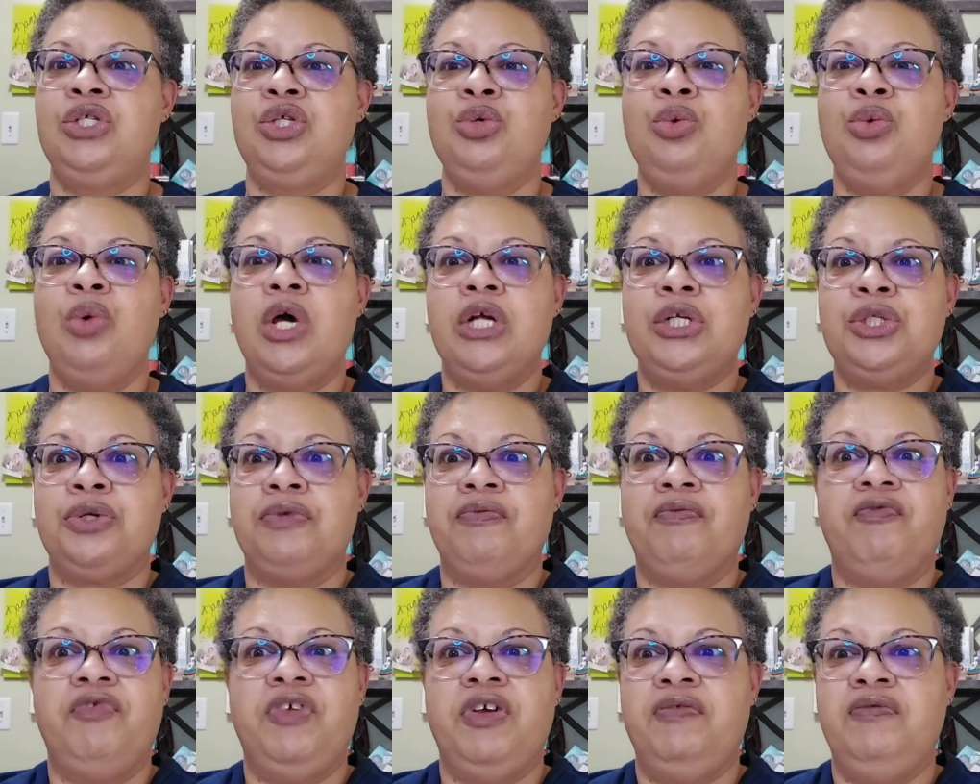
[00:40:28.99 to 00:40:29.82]

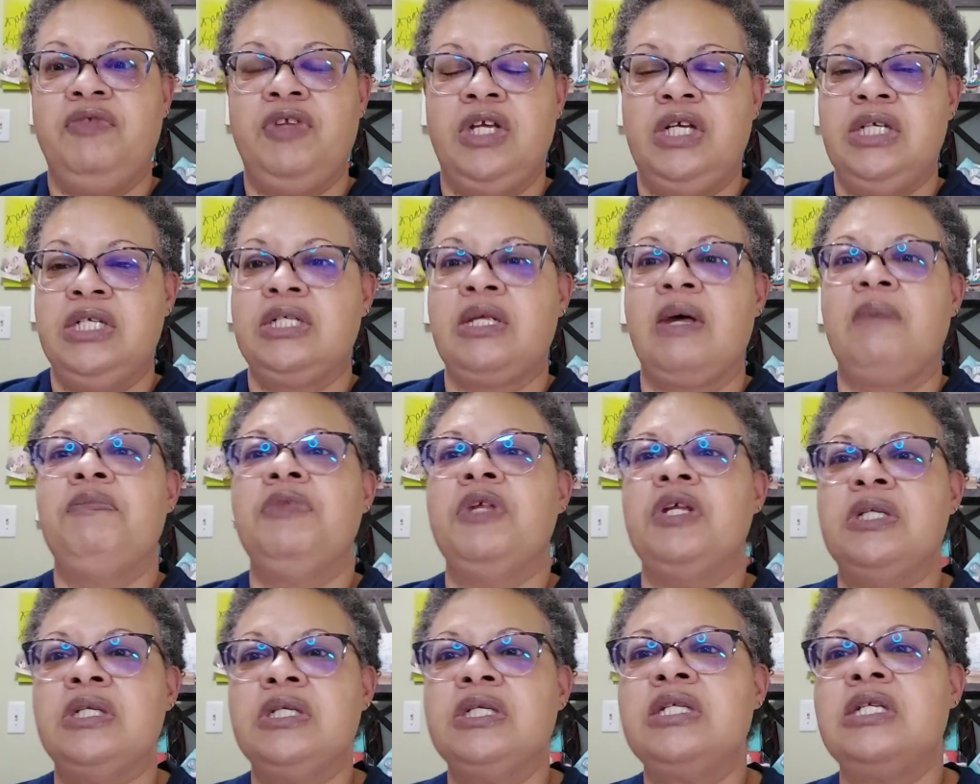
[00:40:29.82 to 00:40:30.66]
250
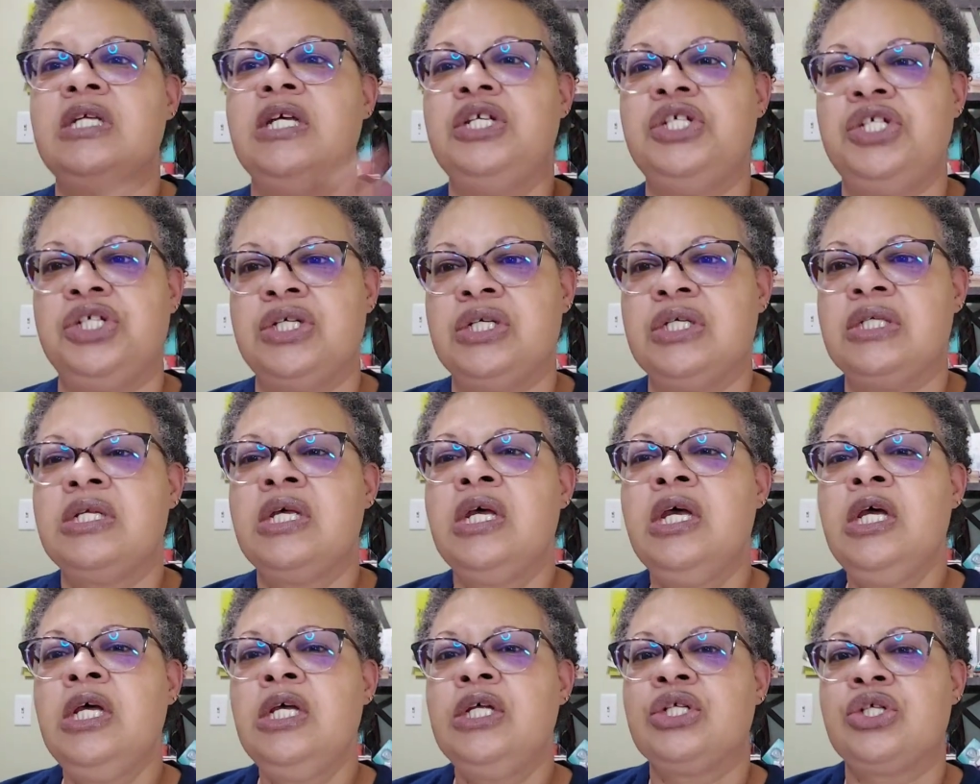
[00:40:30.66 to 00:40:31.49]
something stitches
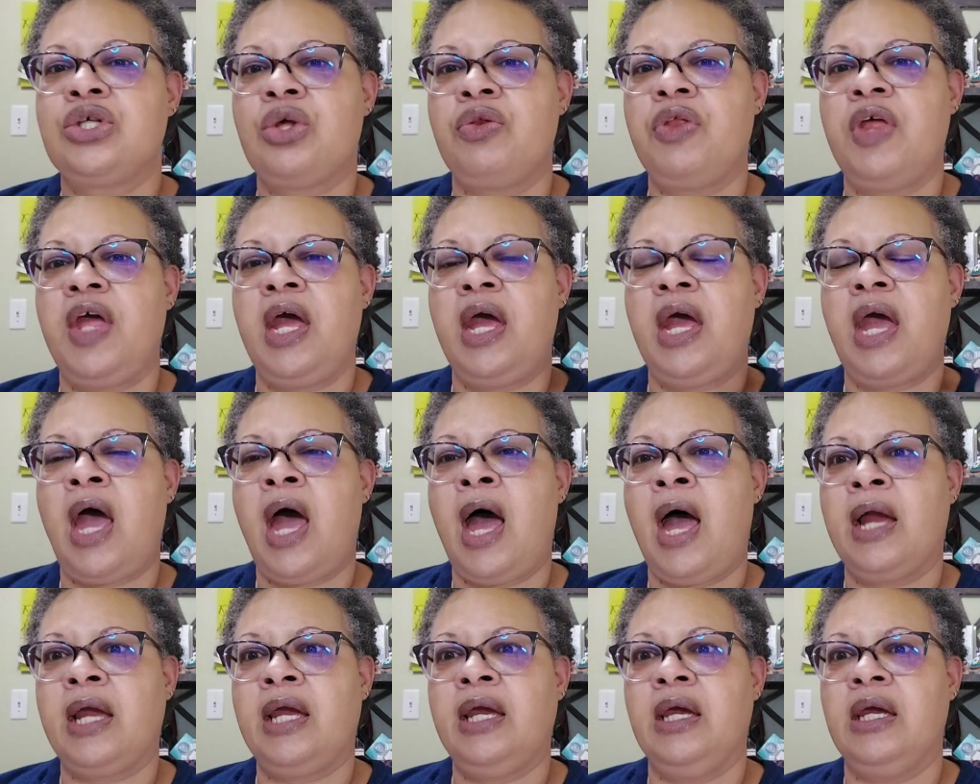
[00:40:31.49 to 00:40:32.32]
so that
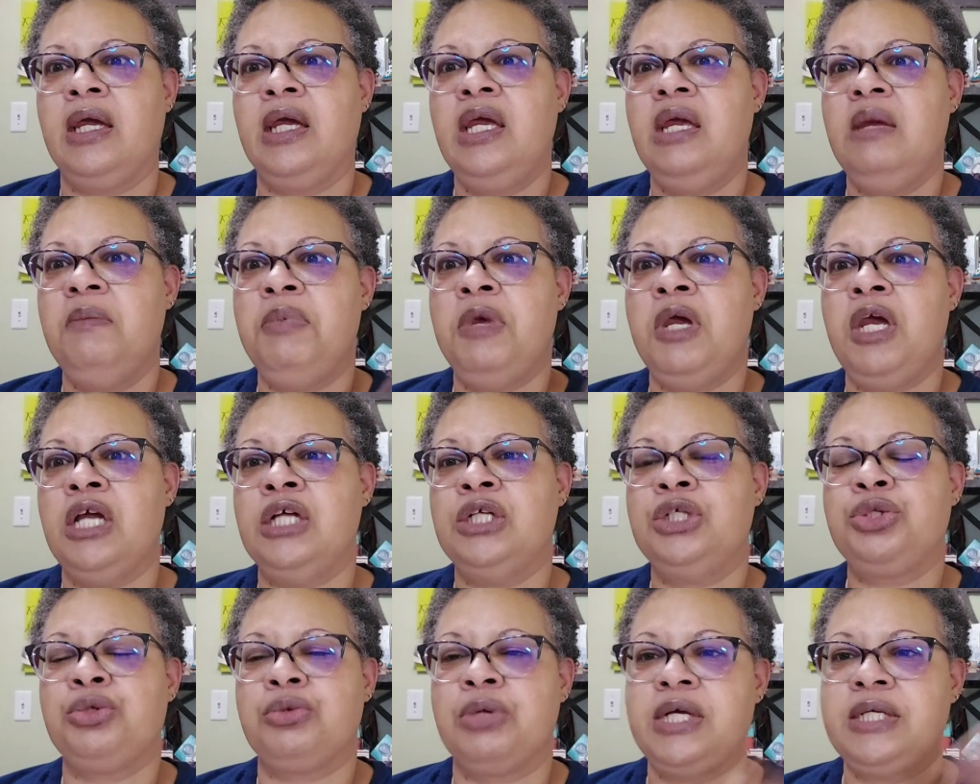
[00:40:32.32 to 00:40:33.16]
I can keep it
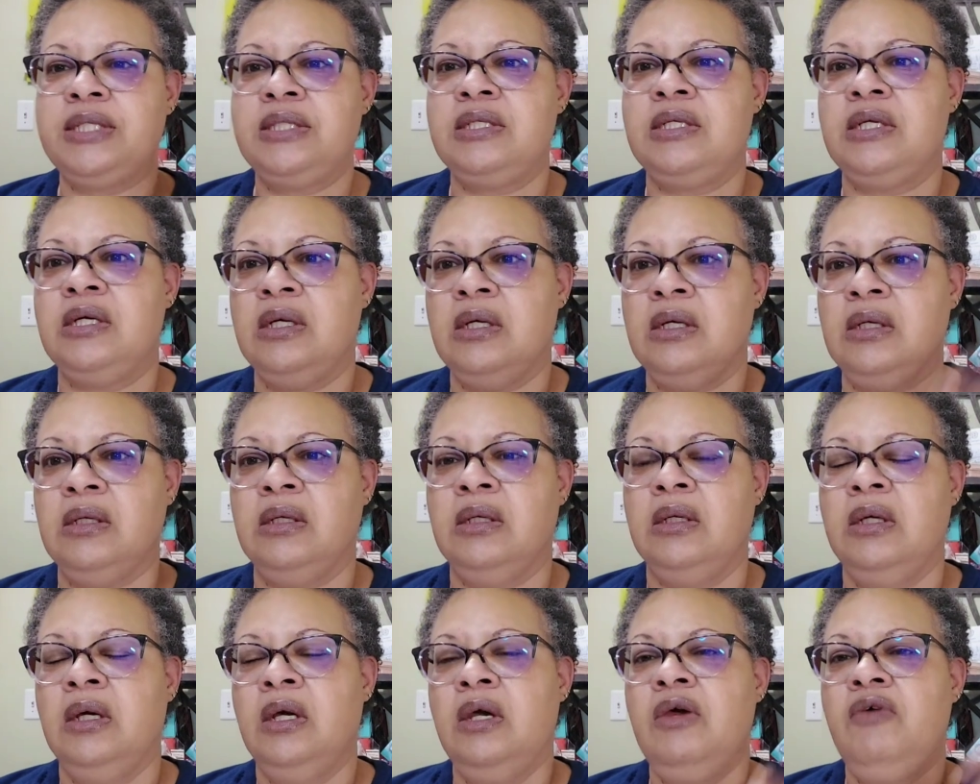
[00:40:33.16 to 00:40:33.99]

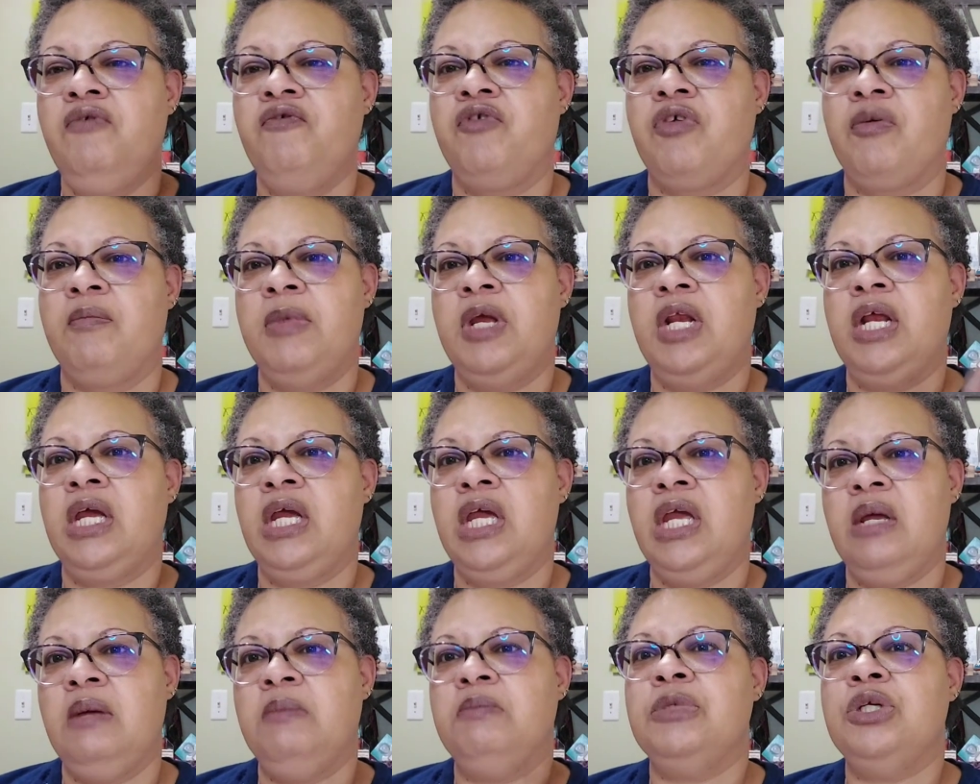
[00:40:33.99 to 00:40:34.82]
interesting for me to
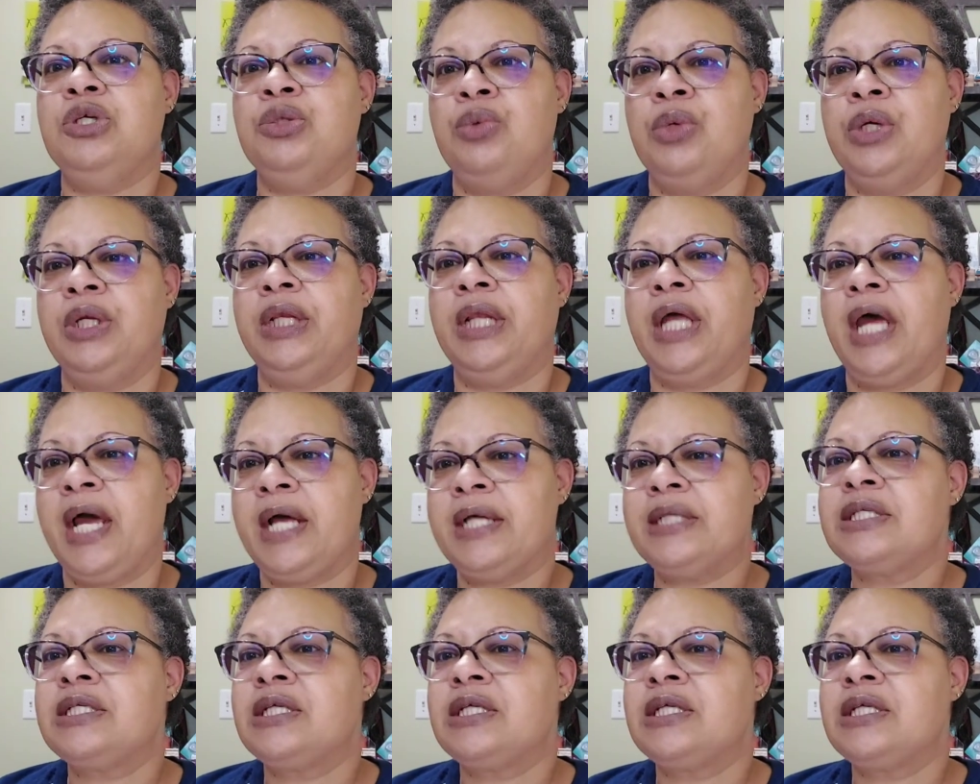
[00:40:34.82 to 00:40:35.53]
keep doing that.